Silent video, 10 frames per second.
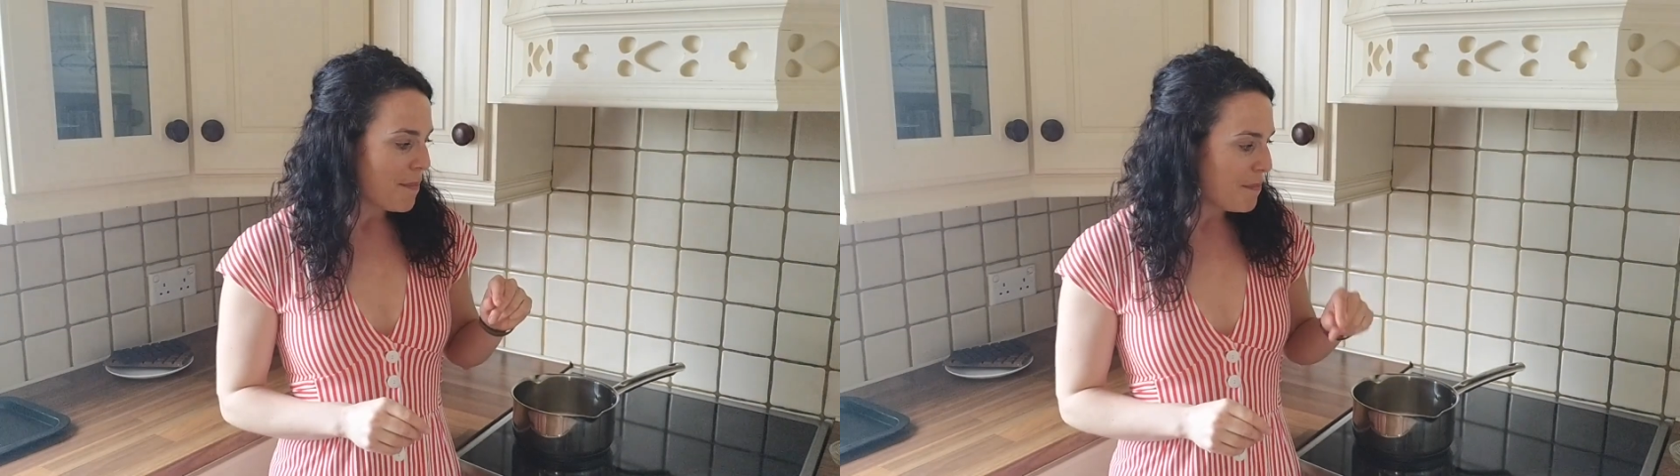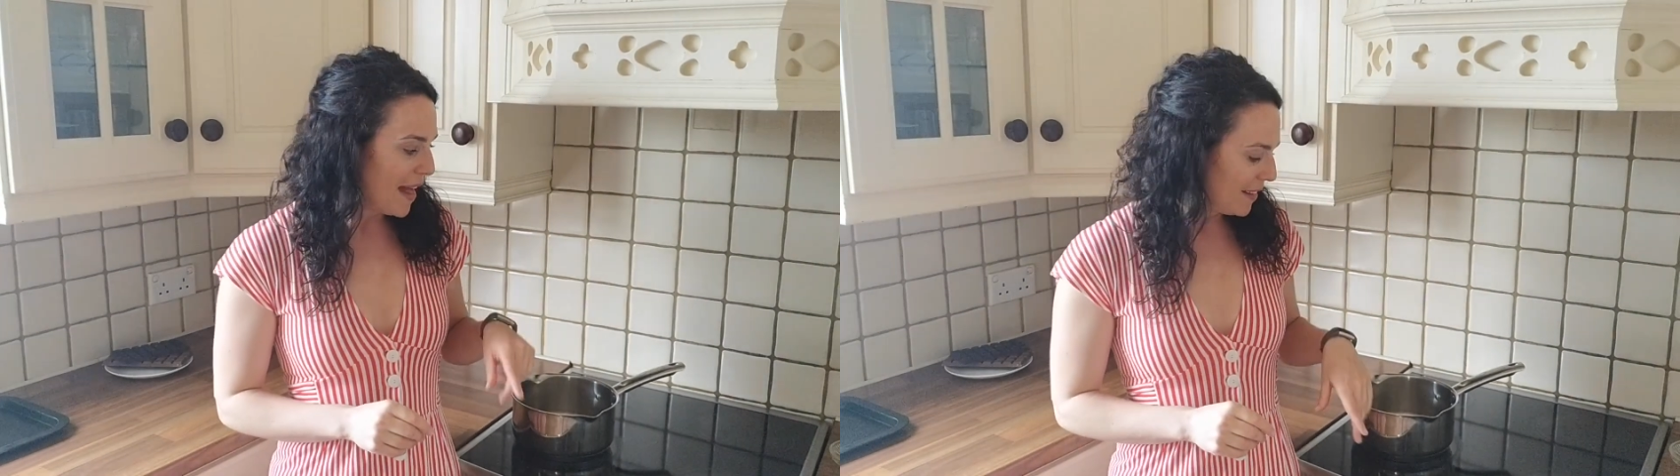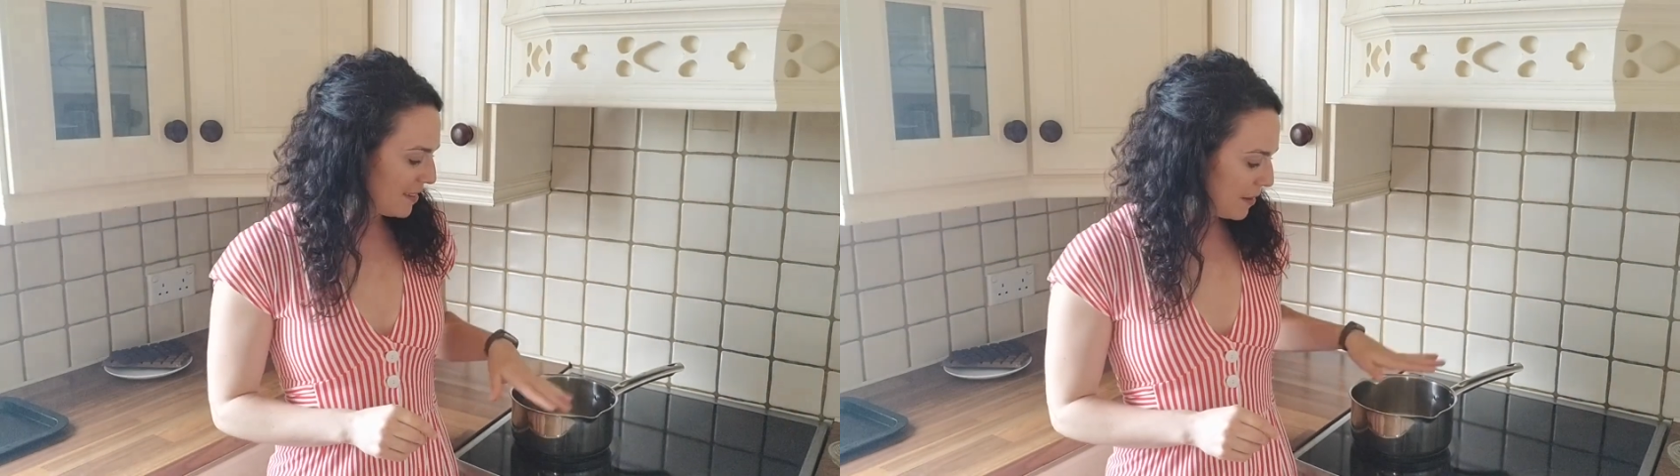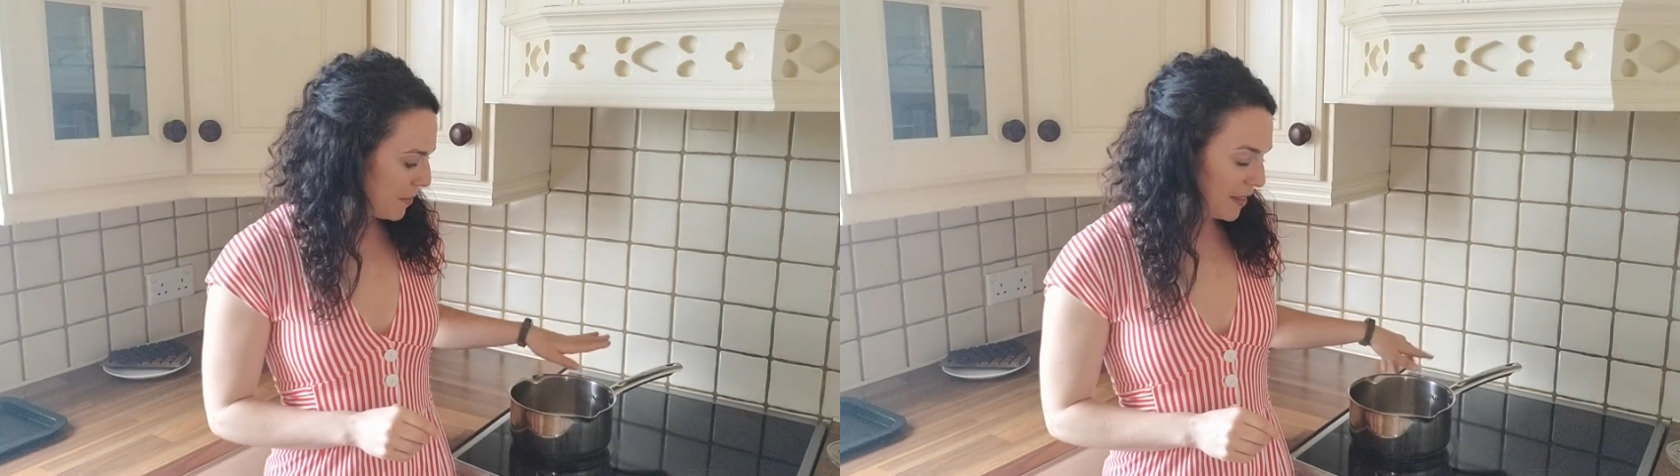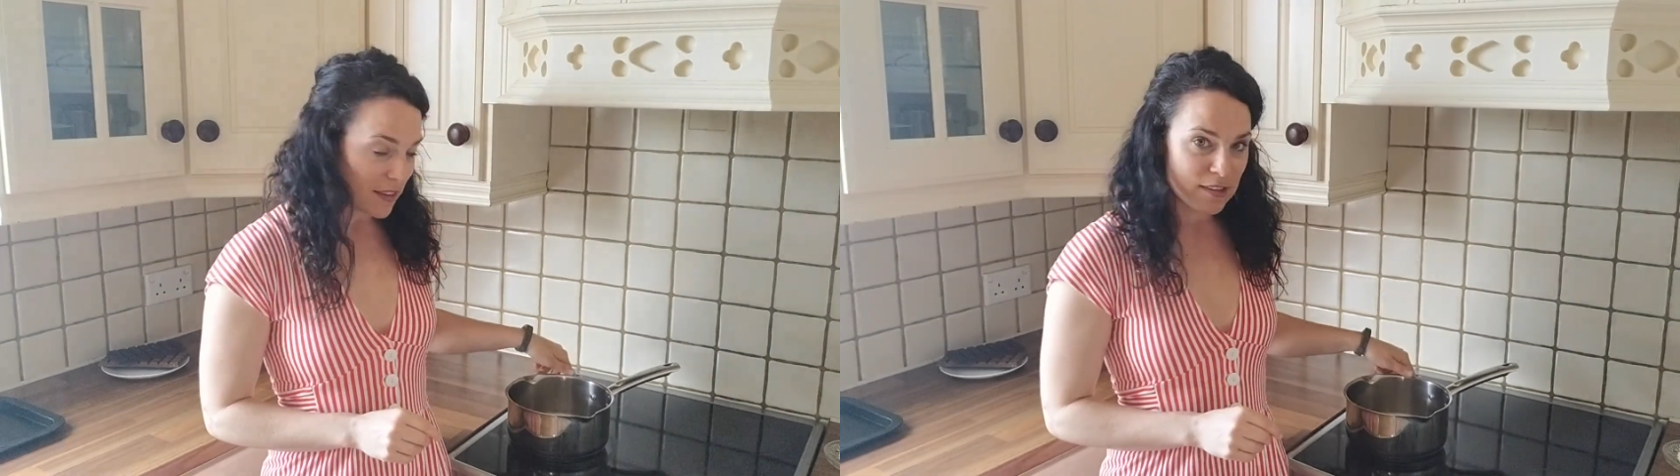melt them
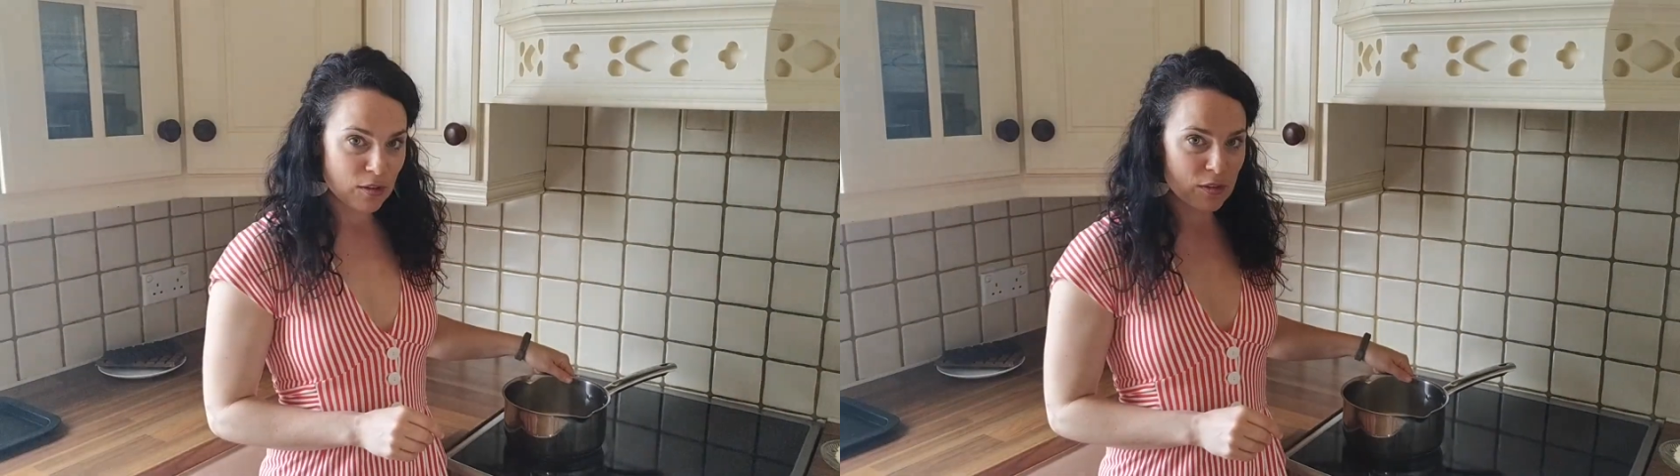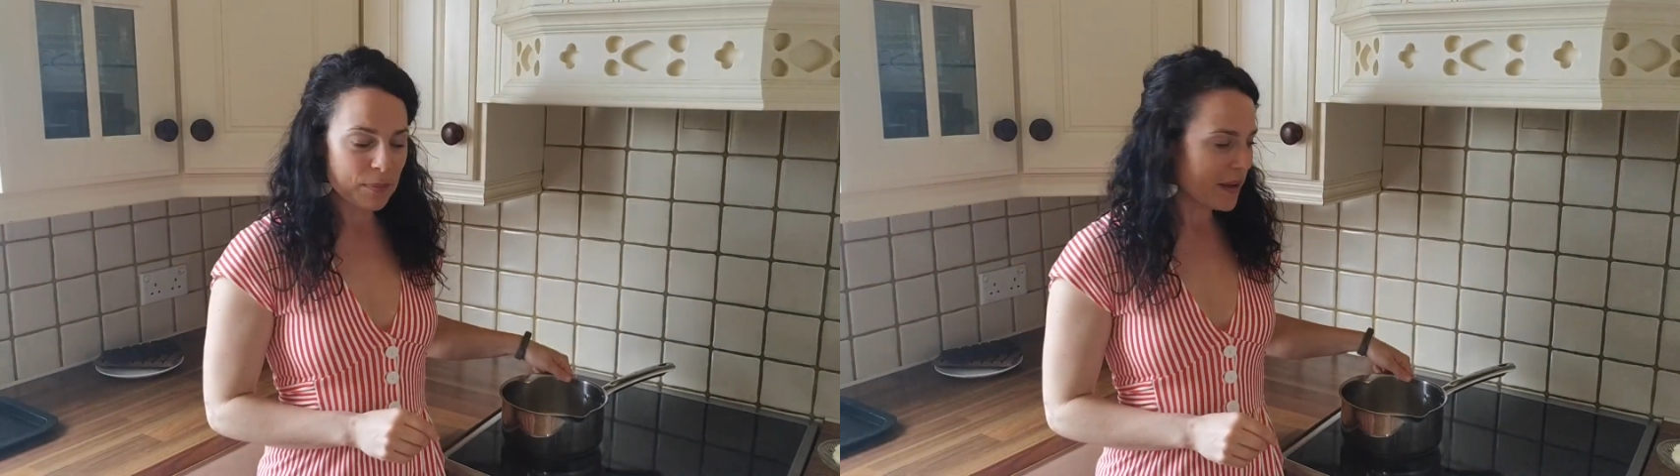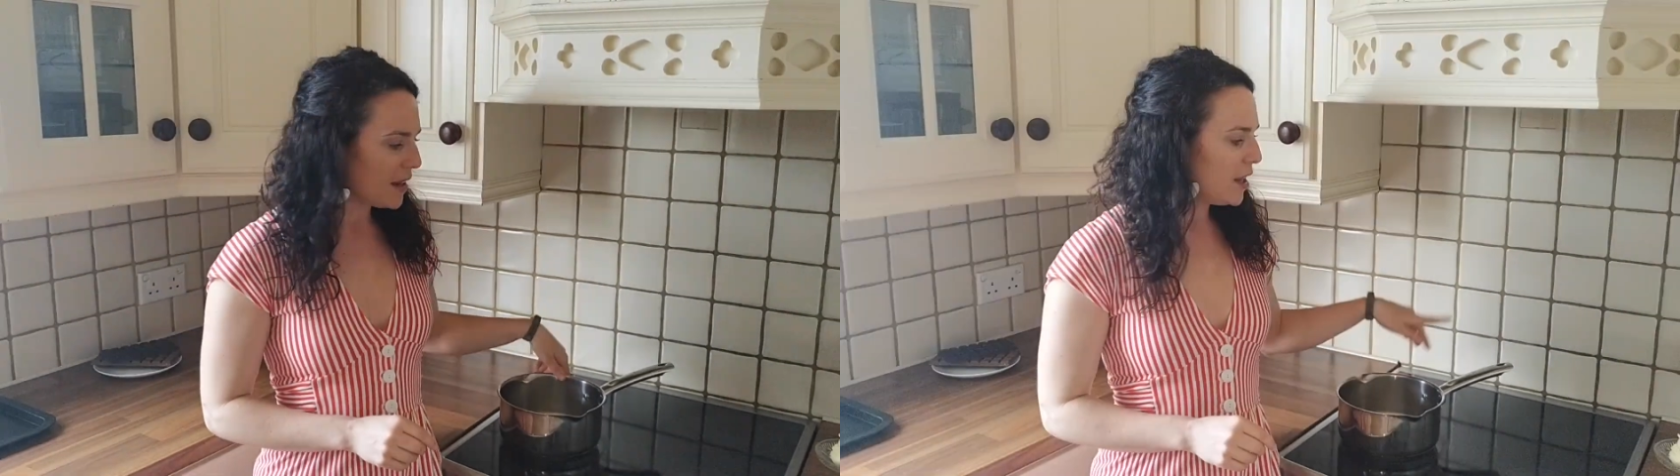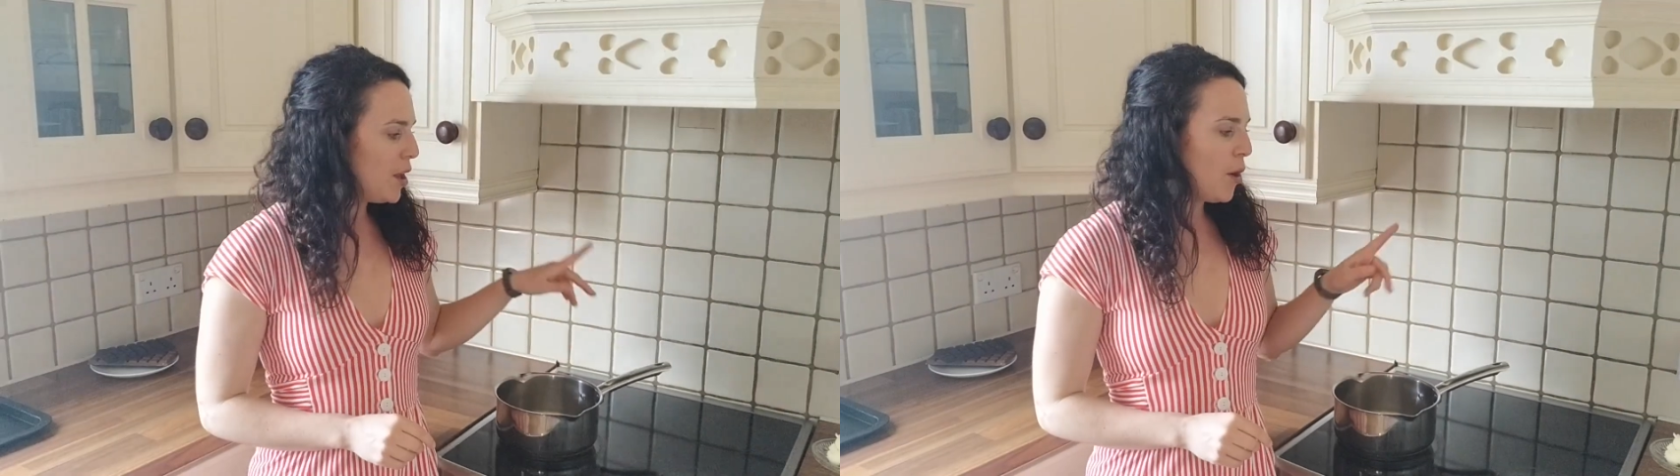in the saucepan